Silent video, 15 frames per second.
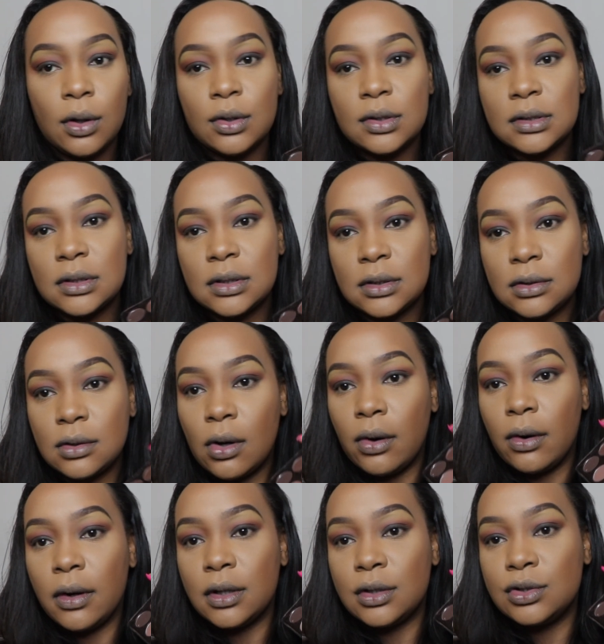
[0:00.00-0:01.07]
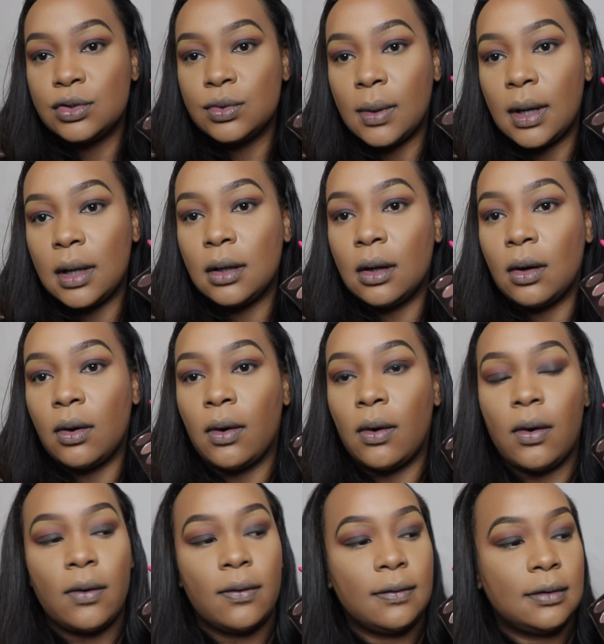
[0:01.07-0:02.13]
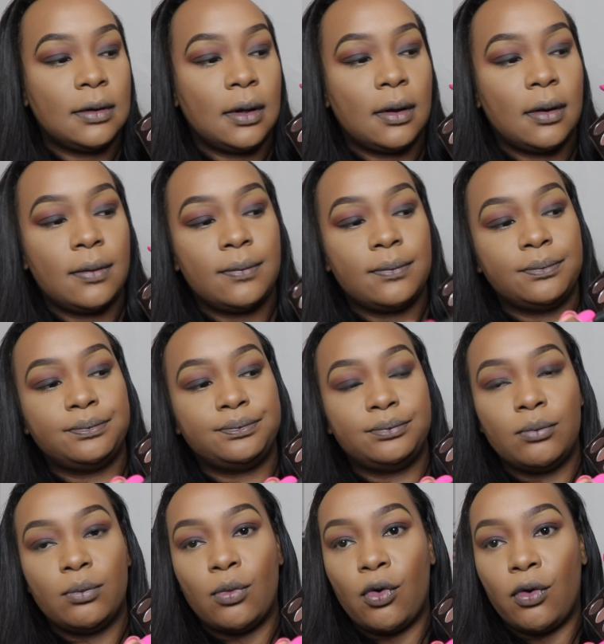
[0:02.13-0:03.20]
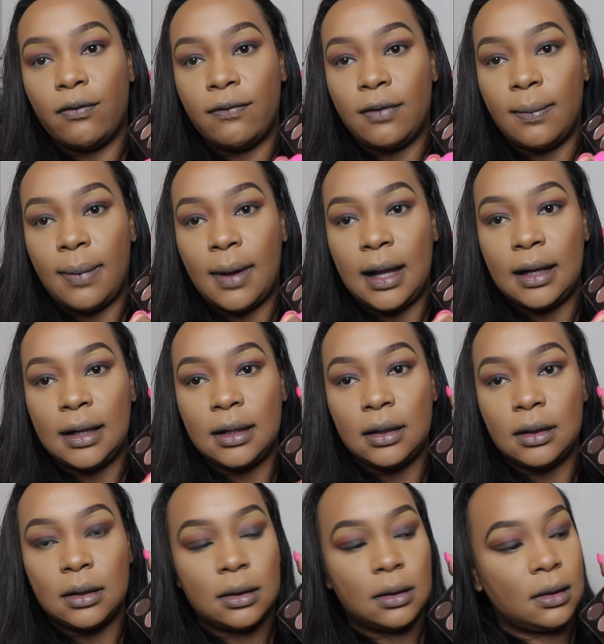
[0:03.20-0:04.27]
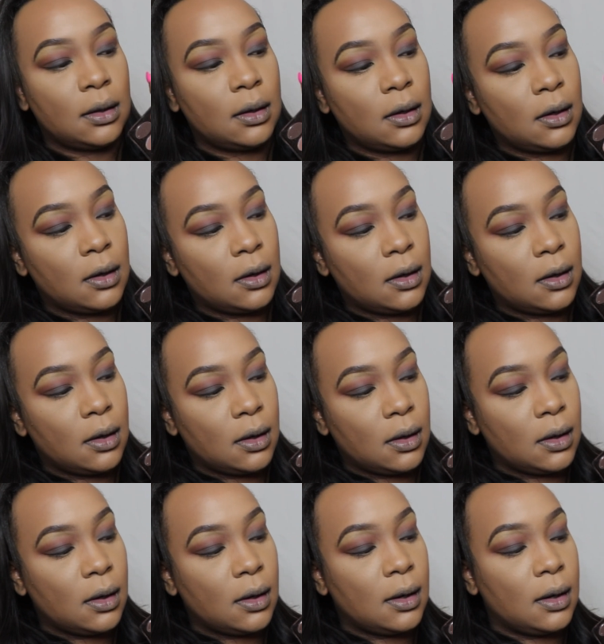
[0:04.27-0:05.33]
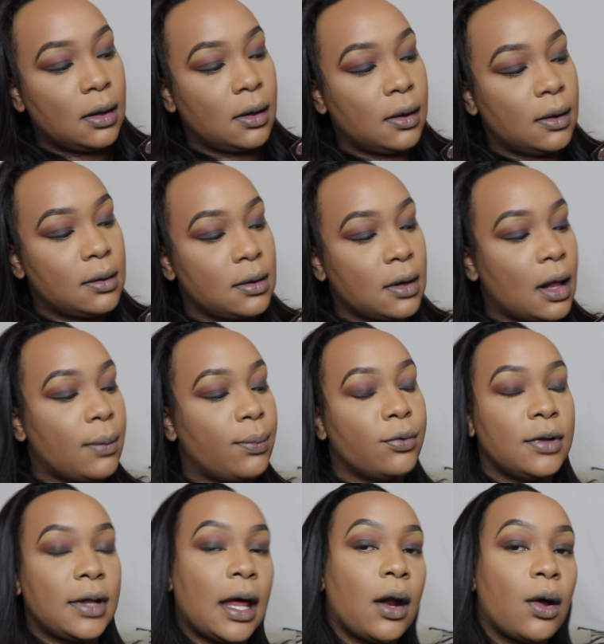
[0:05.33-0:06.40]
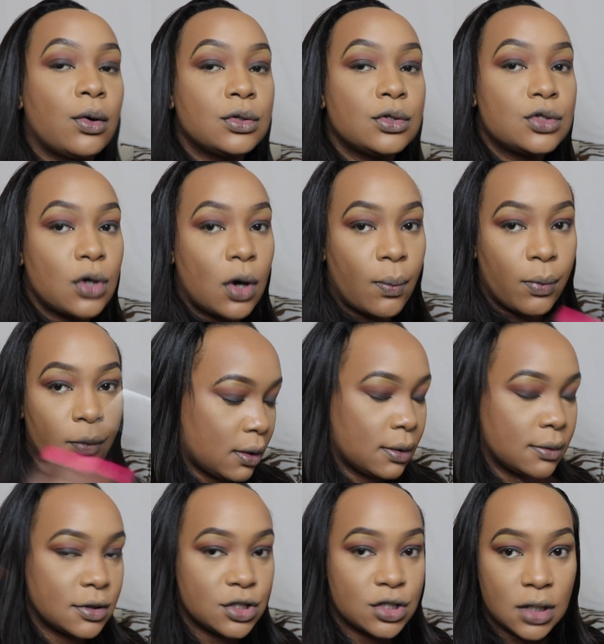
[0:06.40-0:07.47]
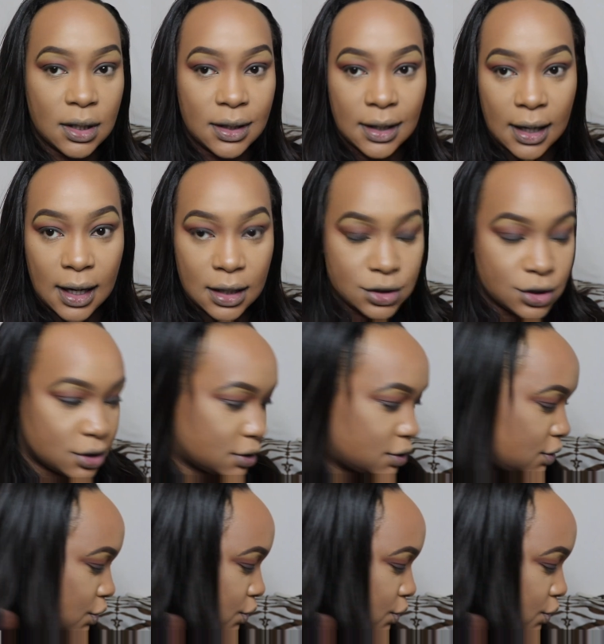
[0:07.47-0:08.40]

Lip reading: use this orange one on the Morphe palette, and I'll put that on top of the shade that I just